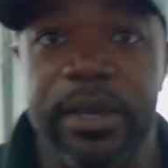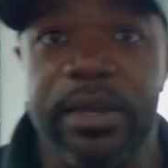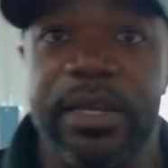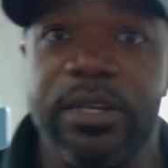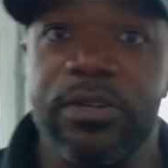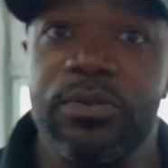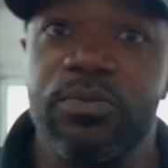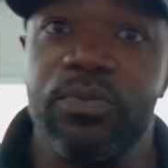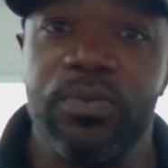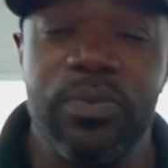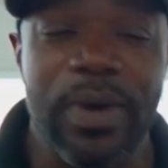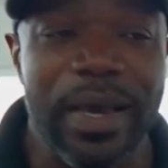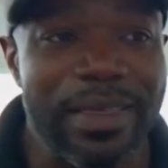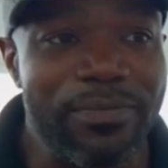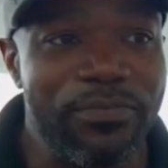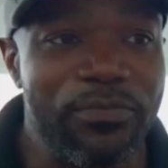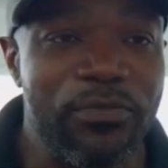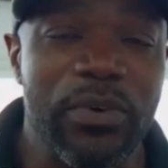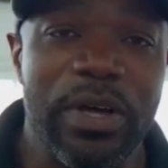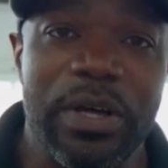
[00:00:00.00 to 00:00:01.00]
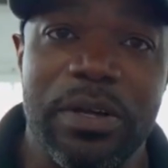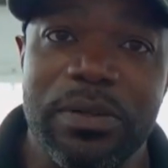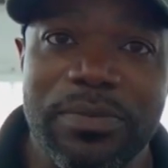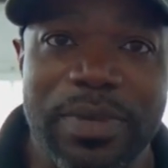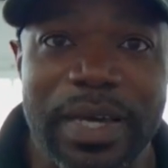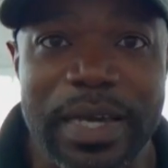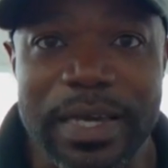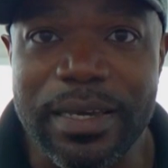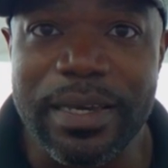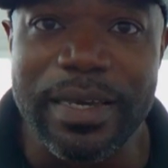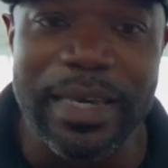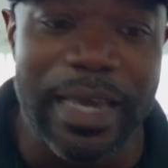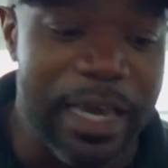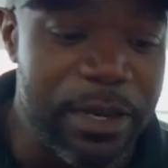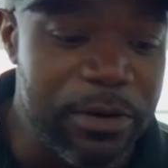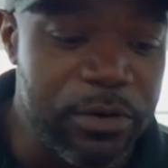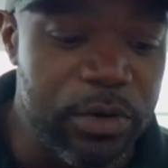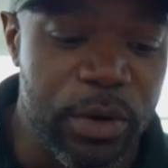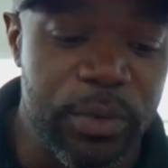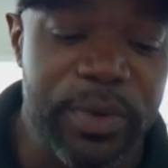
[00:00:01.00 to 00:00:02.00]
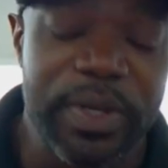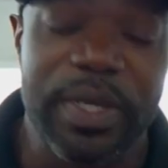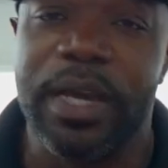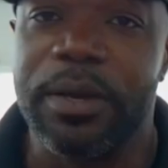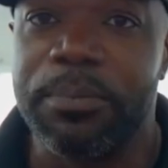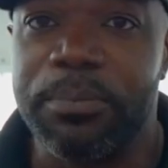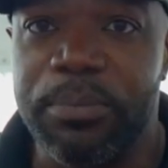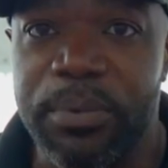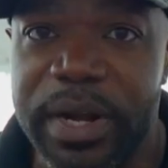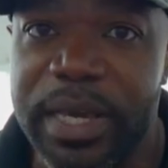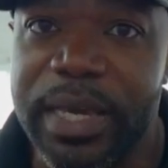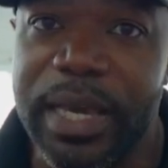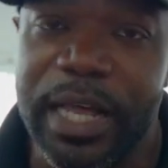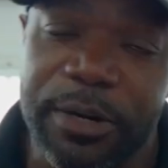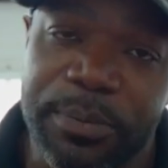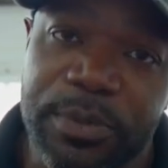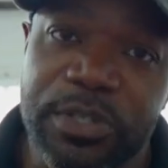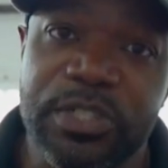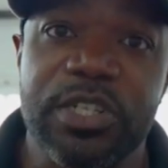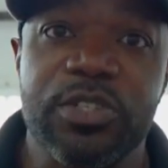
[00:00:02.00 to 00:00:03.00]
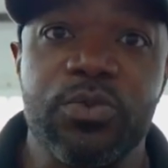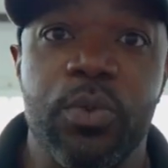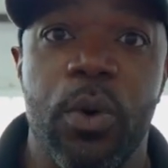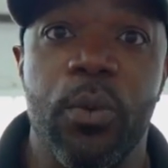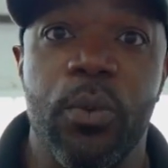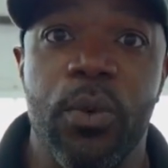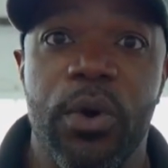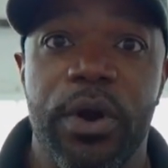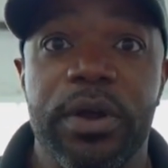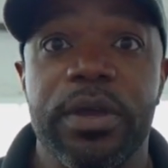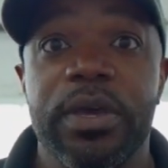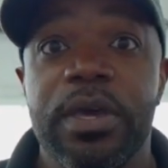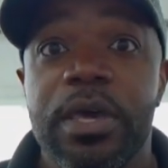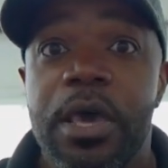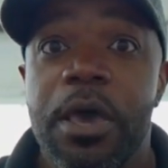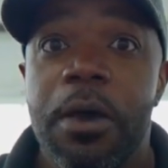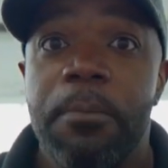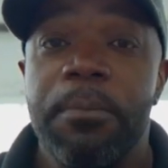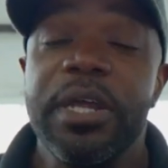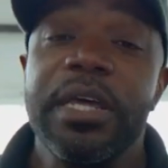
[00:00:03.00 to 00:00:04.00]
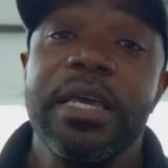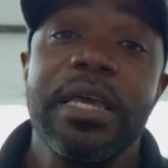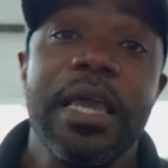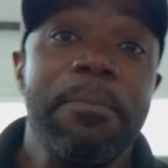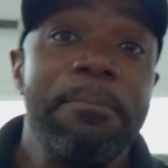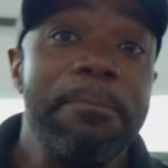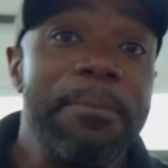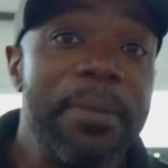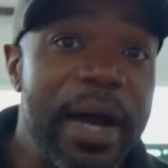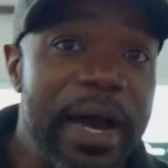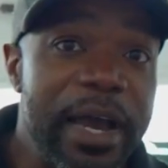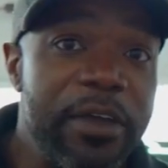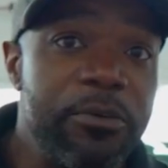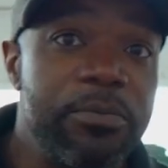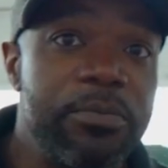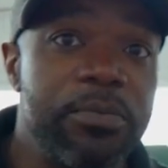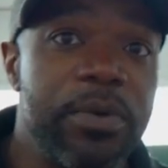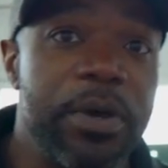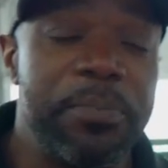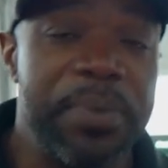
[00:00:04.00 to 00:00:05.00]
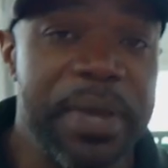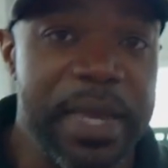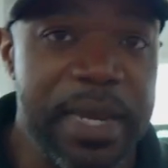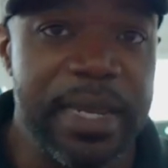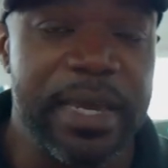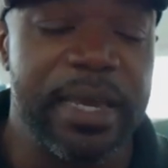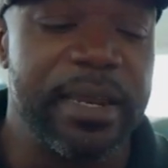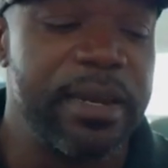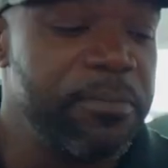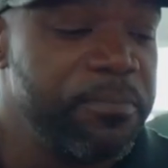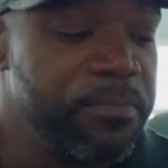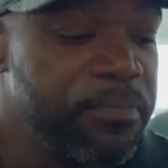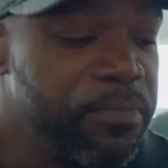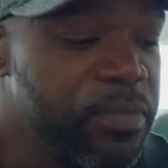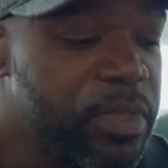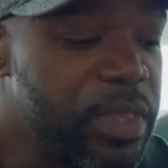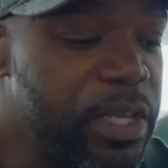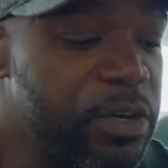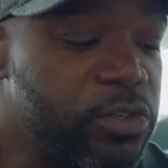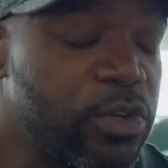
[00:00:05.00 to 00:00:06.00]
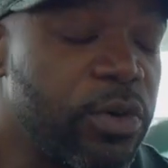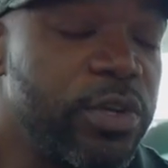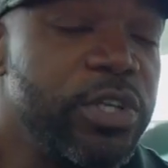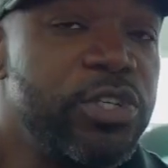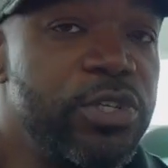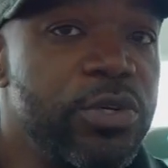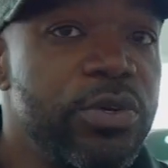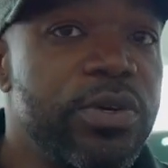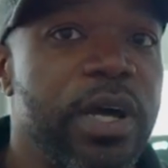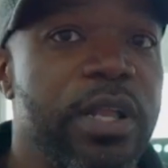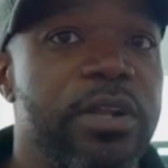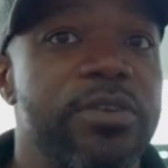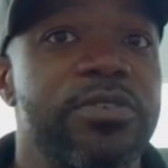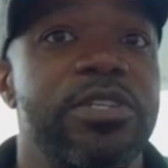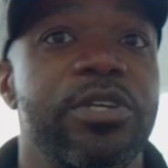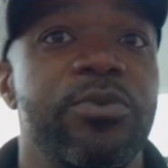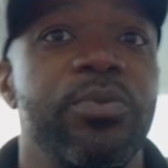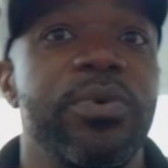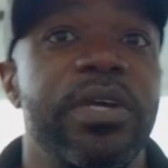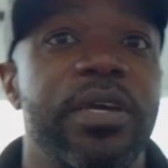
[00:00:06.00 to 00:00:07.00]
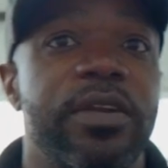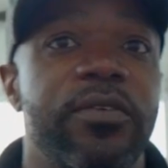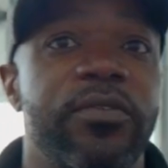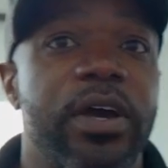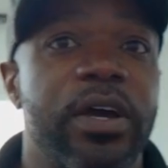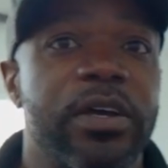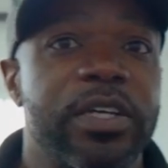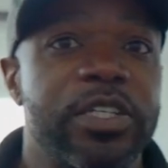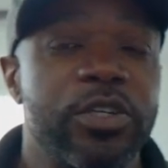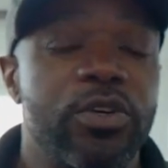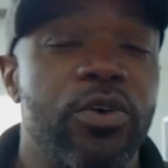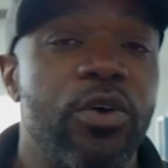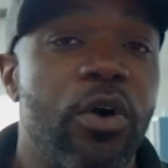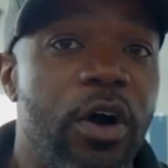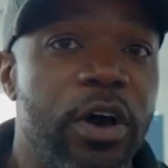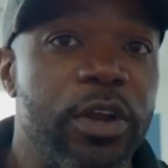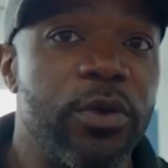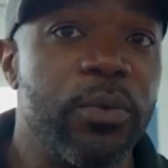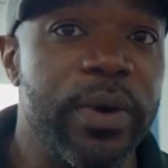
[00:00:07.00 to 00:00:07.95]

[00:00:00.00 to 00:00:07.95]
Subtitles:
and I felt like, again, cognac brake caliper just won't work. But in my opinion, there was only two colors that we could have actually gone